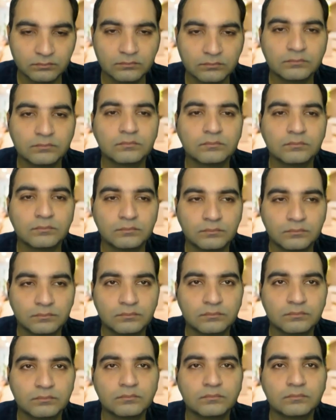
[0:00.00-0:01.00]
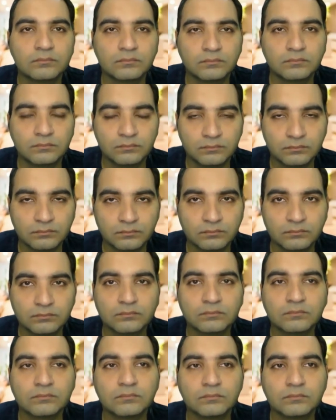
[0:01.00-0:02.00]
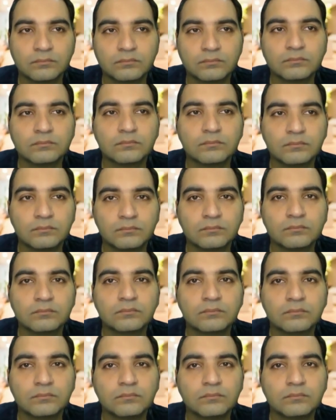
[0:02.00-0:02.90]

No words are spoken by the person on screen.